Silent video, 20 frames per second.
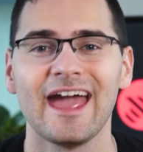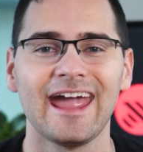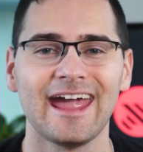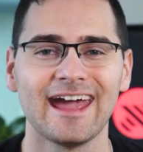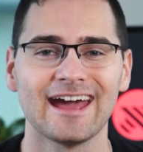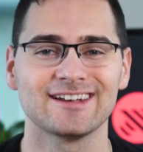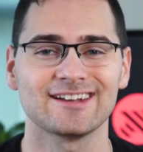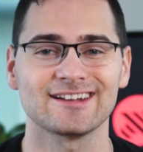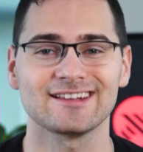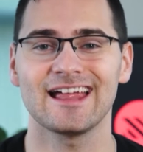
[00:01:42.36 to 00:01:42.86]

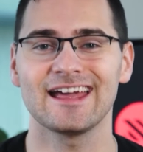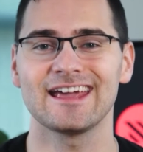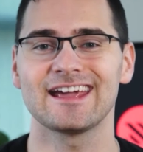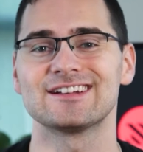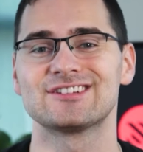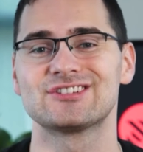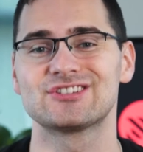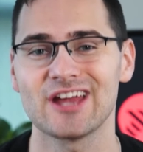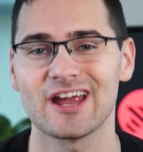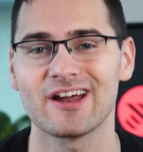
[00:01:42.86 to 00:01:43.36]
And like
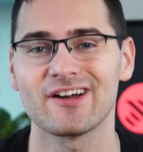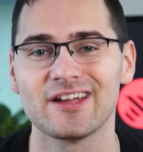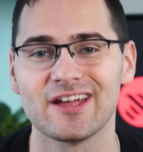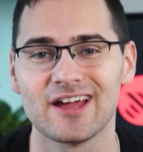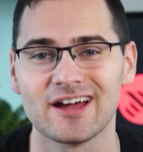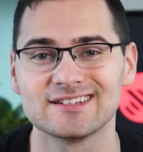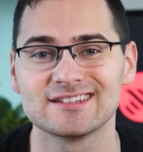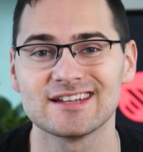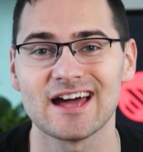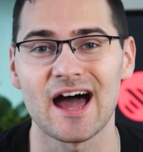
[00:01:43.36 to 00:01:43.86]
a cherry
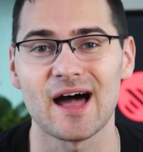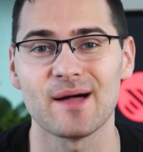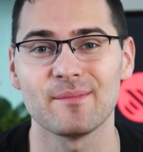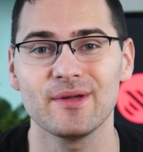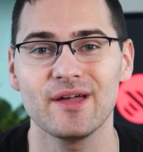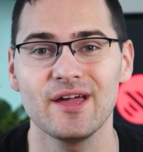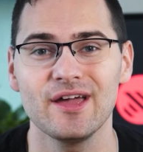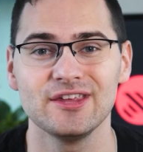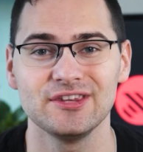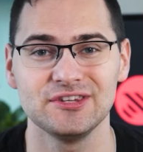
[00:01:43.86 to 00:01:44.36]
on
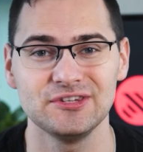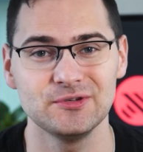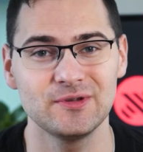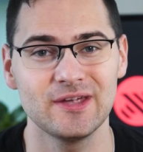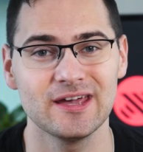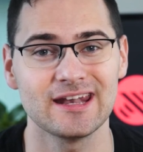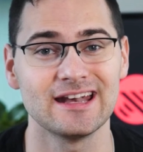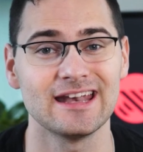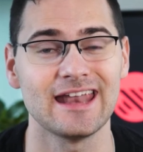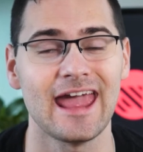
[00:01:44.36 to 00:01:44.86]
top, you
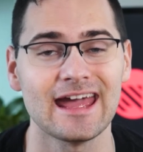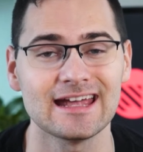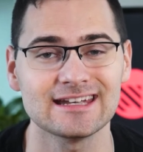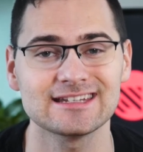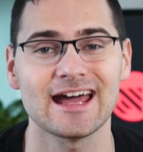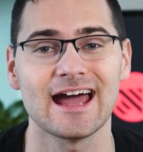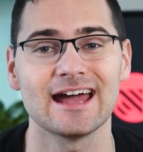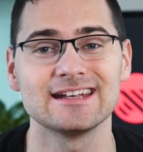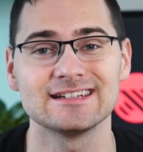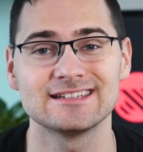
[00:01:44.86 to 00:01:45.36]
get an
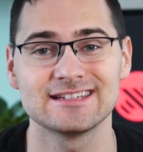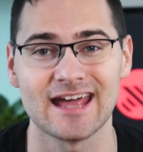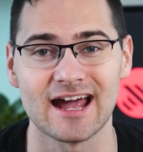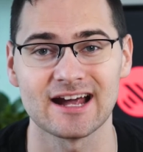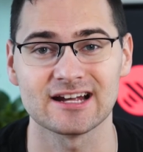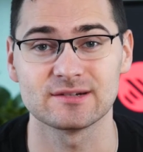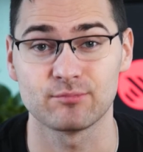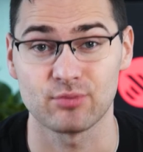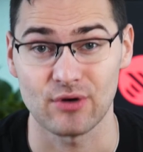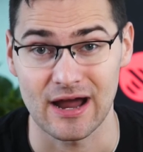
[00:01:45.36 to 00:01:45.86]

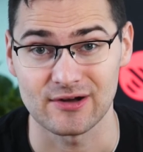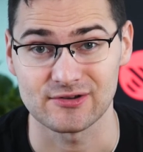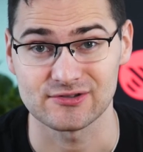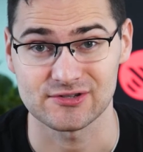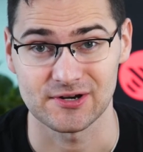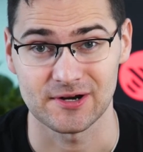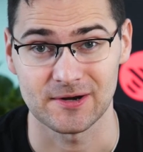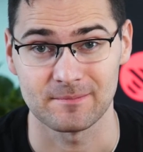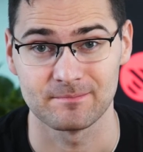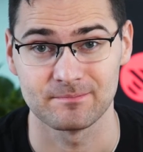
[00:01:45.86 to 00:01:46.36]
anti-detect
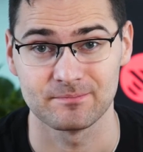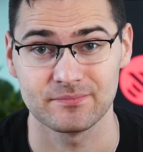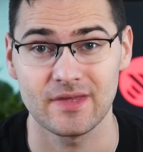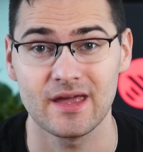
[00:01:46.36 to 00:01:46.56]
browser.